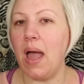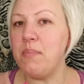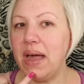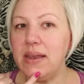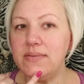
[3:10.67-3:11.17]

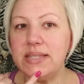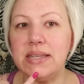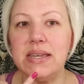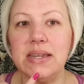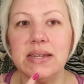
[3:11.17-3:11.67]
might have
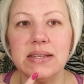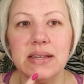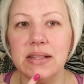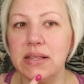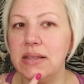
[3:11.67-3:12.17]
seen
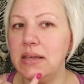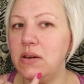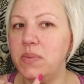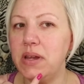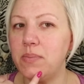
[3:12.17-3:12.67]
a
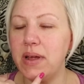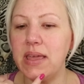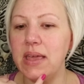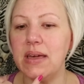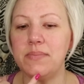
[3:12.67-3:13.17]
little bit of
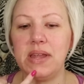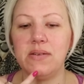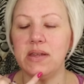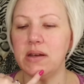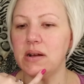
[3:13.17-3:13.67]
breaking up
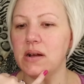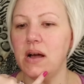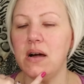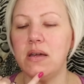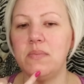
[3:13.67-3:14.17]
down here
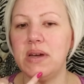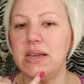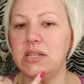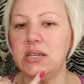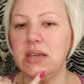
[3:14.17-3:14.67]
on
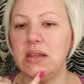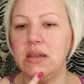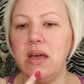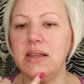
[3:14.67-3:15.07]
my chin.